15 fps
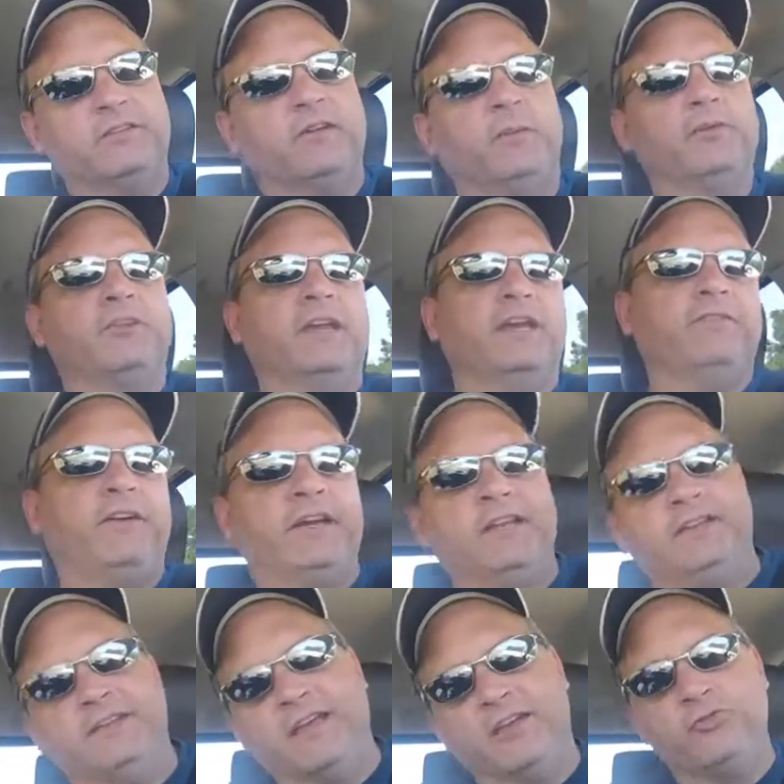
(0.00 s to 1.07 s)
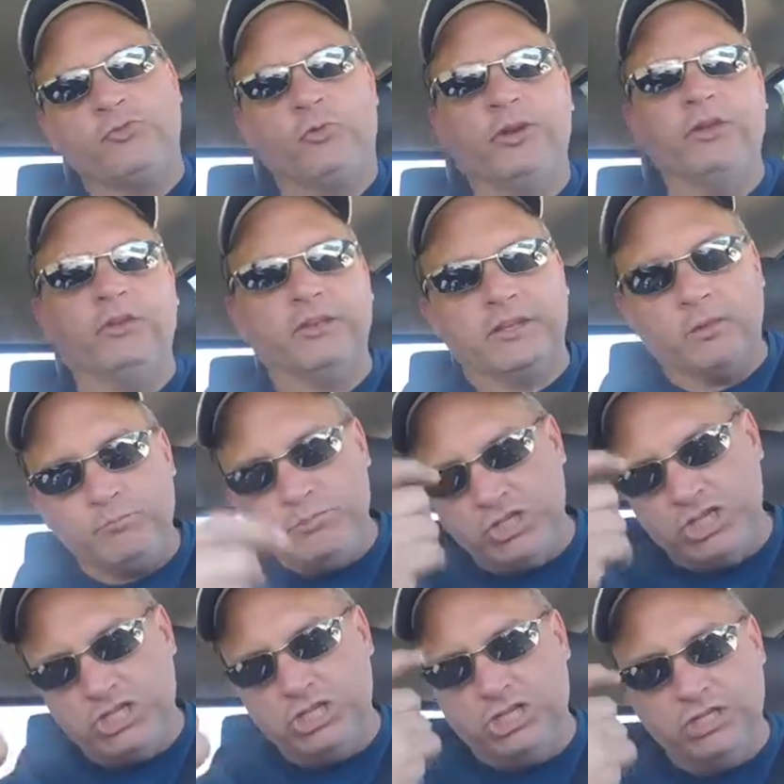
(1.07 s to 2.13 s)
It's almost like if I could take a drill and go
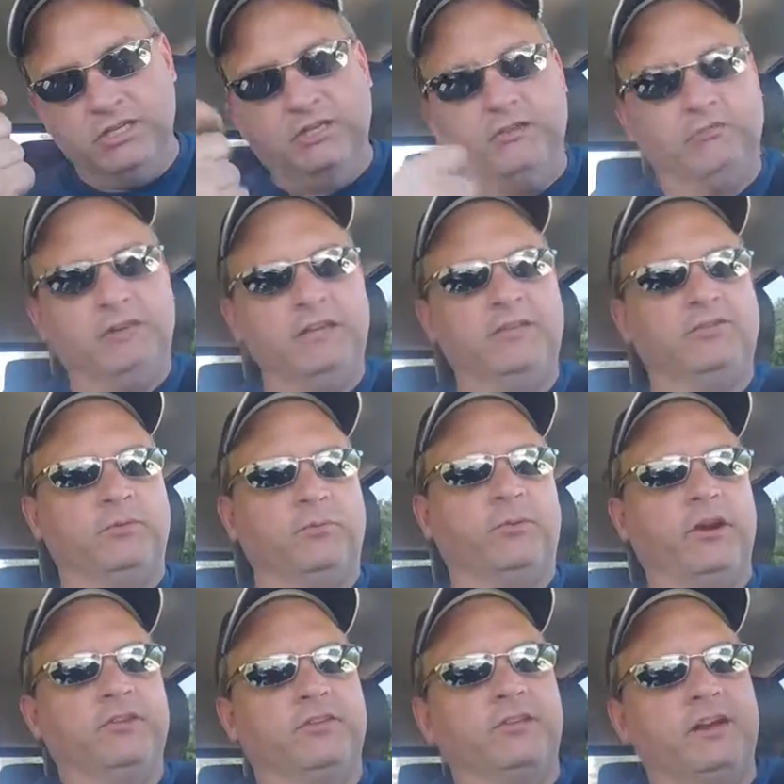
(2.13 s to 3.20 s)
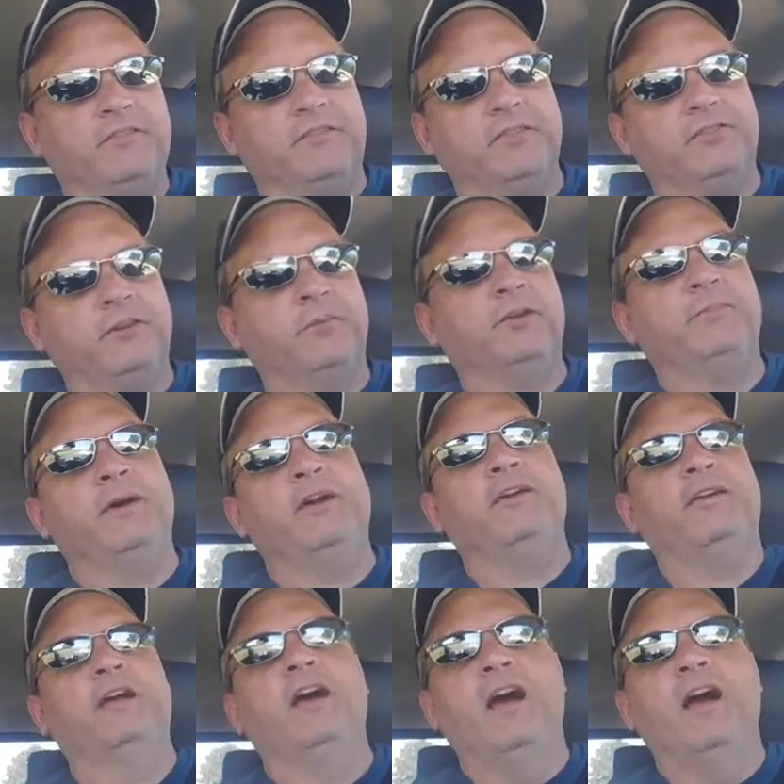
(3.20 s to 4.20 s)
and relieve some pressure, I'd feel so much better.